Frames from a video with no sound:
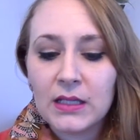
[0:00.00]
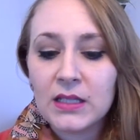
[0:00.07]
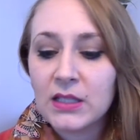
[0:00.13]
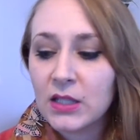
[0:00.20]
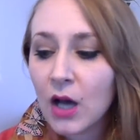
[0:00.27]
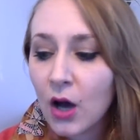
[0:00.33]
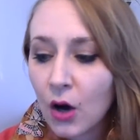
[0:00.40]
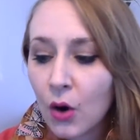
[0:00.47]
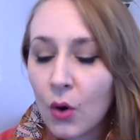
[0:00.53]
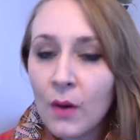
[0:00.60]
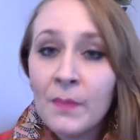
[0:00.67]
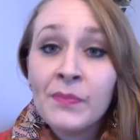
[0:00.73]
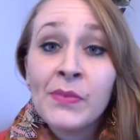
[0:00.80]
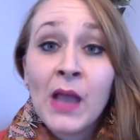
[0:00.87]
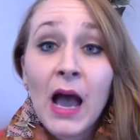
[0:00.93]
So
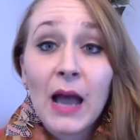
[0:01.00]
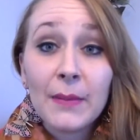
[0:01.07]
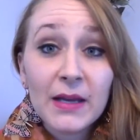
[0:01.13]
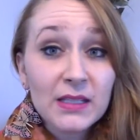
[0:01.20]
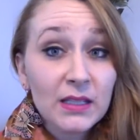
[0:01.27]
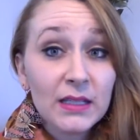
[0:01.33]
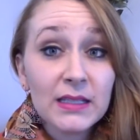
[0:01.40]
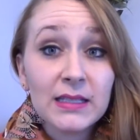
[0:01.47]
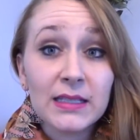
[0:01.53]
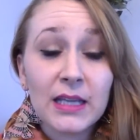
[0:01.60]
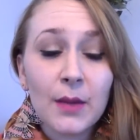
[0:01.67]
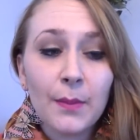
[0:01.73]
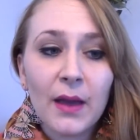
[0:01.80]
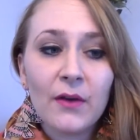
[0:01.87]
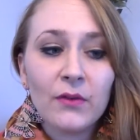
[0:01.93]
I basically
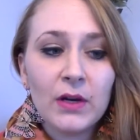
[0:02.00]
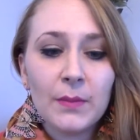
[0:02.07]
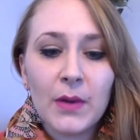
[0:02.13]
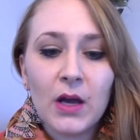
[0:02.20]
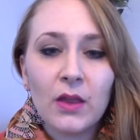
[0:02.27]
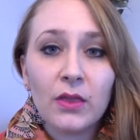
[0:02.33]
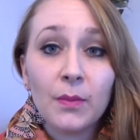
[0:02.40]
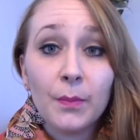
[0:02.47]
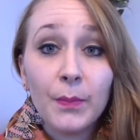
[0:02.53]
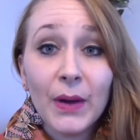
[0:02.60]
skip every month,